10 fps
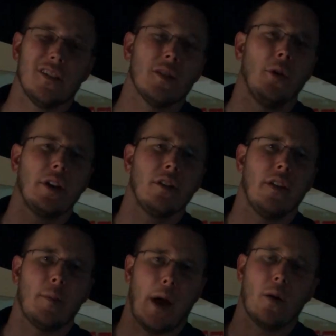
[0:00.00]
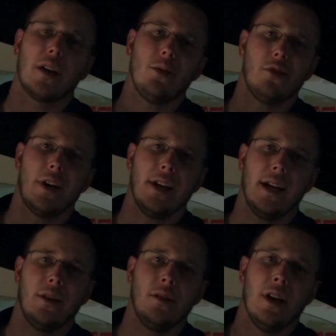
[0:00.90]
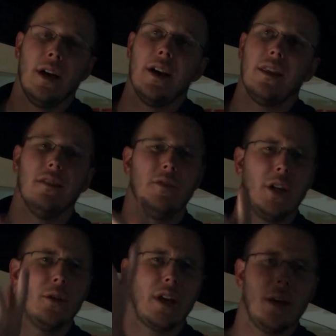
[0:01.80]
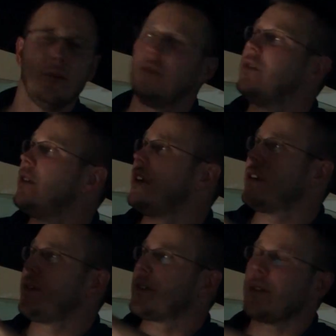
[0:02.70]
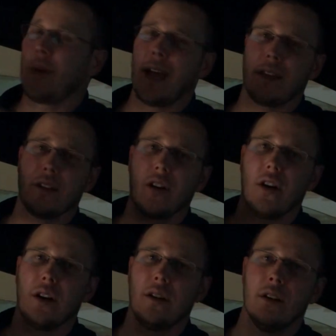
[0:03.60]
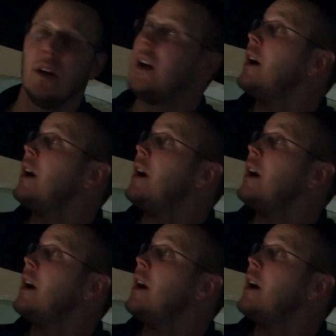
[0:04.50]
So I'm only gonna run the power cable right now. The video cable goes to the back of the car.